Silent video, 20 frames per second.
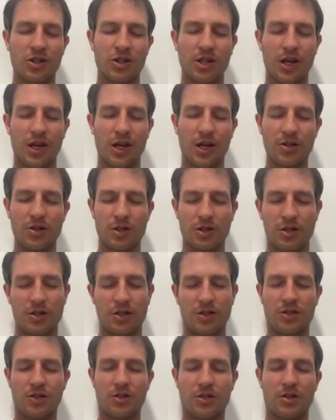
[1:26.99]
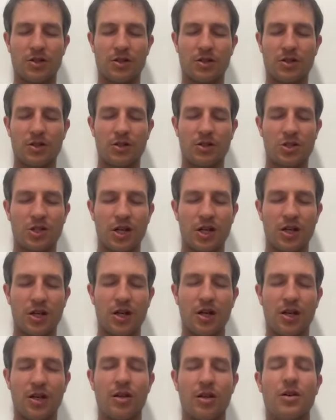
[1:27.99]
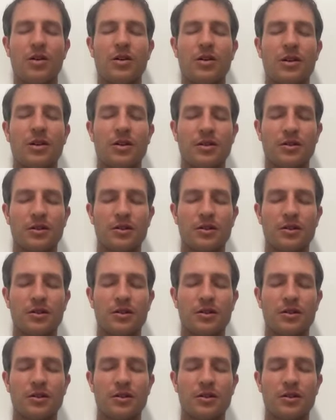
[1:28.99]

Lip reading: change it, just checking in.